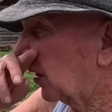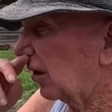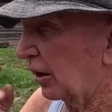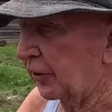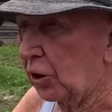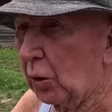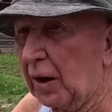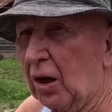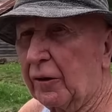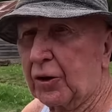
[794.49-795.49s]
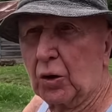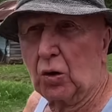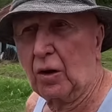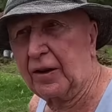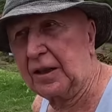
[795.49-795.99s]
Or if you do it
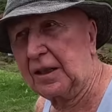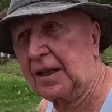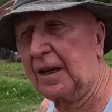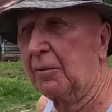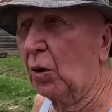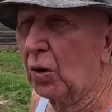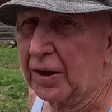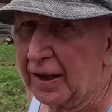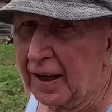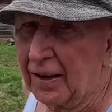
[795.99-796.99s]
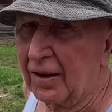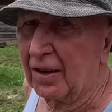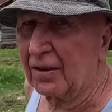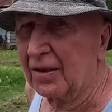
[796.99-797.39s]
offshore, I think you can get more than that, you know.